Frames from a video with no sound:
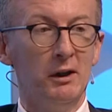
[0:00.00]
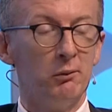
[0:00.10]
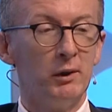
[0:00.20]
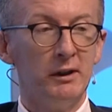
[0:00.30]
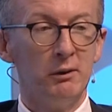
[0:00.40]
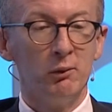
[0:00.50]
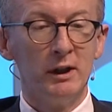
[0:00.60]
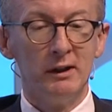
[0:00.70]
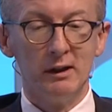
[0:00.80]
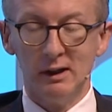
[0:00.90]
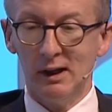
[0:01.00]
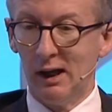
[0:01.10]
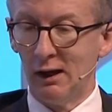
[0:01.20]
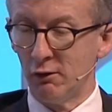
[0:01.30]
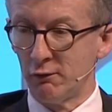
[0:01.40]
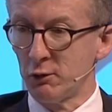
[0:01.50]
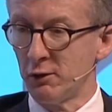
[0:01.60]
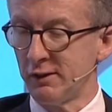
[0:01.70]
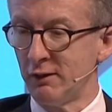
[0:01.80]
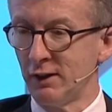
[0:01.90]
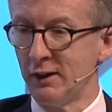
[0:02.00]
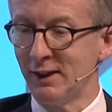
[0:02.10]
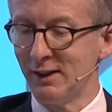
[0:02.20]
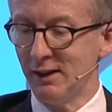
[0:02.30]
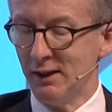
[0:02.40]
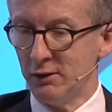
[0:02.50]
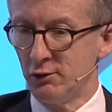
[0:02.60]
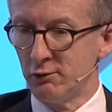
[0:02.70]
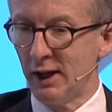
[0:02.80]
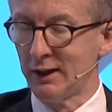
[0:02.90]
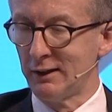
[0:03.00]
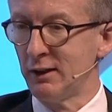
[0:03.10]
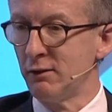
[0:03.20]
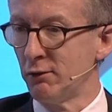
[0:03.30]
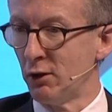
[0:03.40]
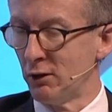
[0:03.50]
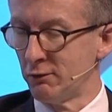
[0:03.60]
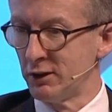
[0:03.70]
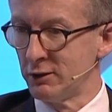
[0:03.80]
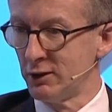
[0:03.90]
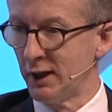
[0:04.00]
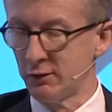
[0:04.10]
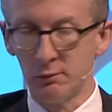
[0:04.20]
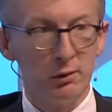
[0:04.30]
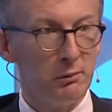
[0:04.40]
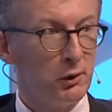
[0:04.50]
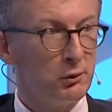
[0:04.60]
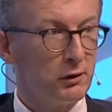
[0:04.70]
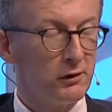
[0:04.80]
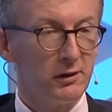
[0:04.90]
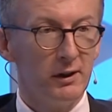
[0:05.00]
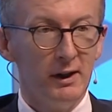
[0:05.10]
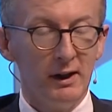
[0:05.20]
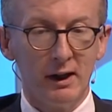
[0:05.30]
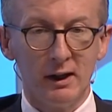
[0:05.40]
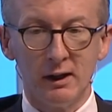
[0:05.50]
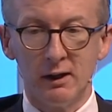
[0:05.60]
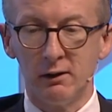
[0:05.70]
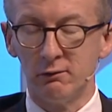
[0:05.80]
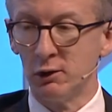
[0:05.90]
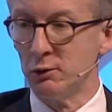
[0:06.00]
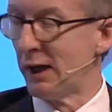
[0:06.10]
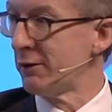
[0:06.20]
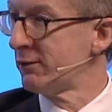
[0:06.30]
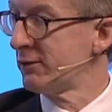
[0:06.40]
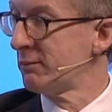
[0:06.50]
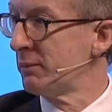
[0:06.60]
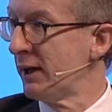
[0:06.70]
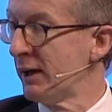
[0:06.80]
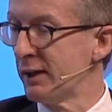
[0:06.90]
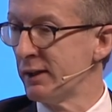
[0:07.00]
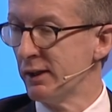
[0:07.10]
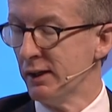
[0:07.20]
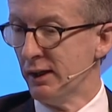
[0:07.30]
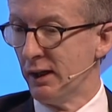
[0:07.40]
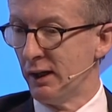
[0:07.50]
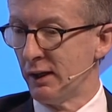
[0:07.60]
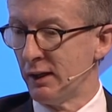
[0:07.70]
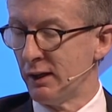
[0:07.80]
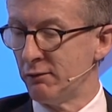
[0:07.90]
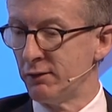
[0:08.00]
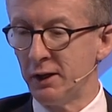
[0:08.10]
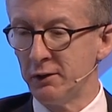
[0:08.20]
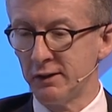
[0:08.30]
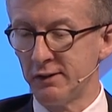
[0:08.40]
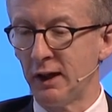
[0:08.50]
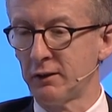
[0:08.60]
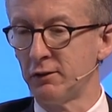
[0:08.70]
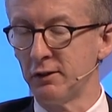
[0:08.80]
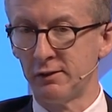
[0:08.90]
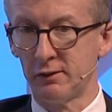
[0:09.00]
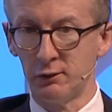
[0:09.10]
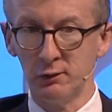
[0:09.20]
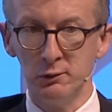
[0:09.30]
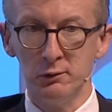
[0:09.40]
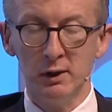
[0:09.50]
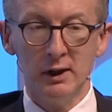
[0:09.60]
We of course, are very directly involved in trying to promote rollout by various actors through